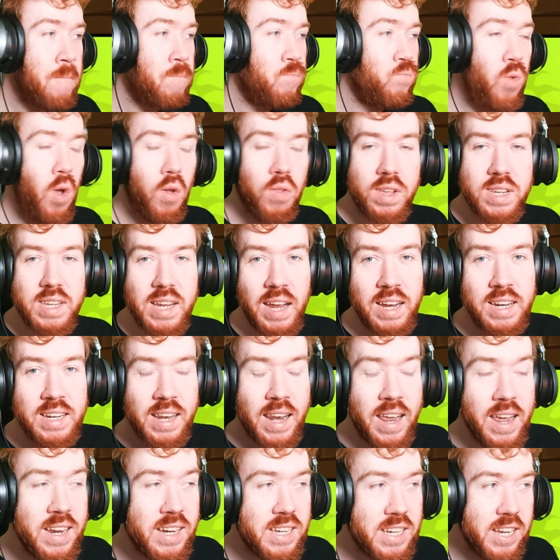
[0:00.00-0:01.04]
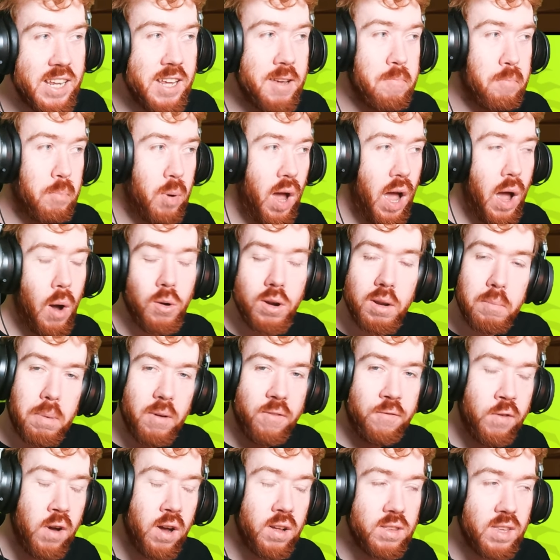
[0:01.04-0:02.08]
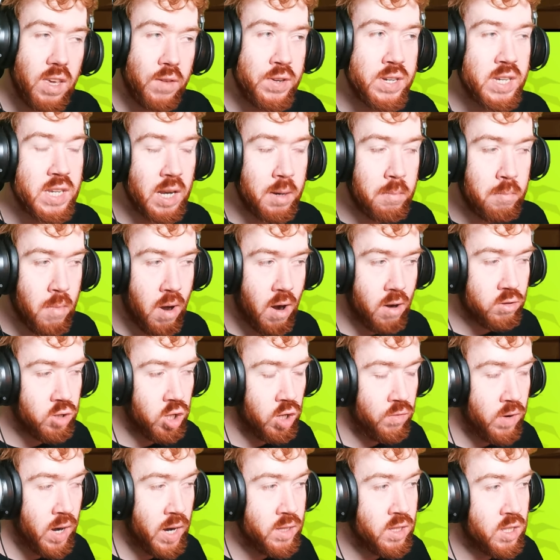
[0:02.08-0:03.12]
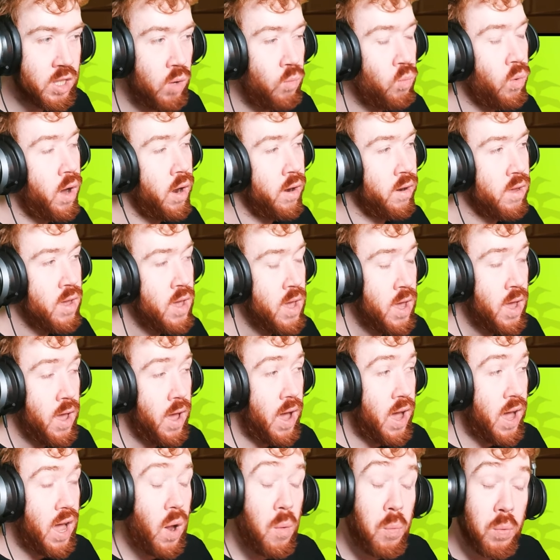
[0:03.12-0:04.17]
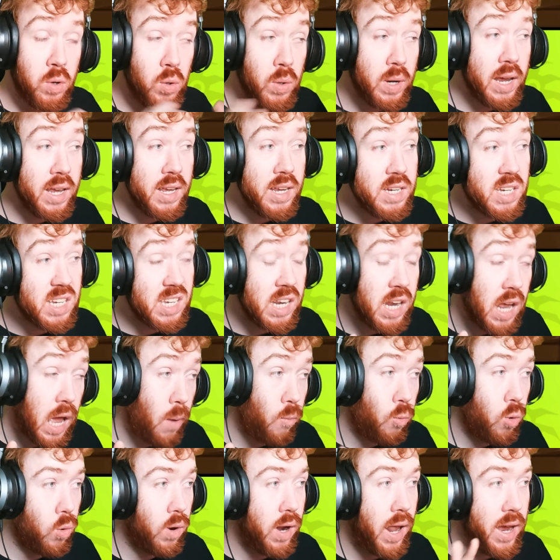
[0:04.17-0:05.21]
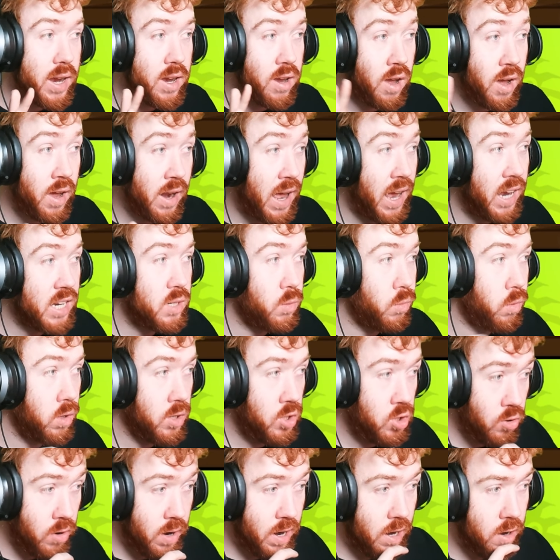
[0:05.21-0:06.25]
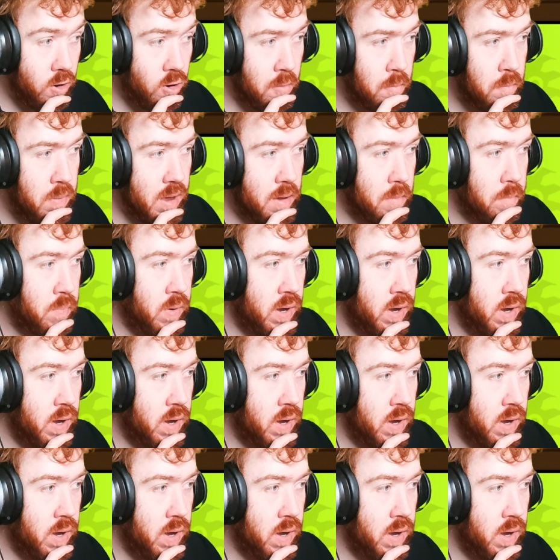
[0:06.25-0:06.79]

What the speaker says: Not that it's lazy, but I would have preferred to even see the Mark II Valenti one. If we do get Eastern, I will like her and I actually will enjoy a little bit.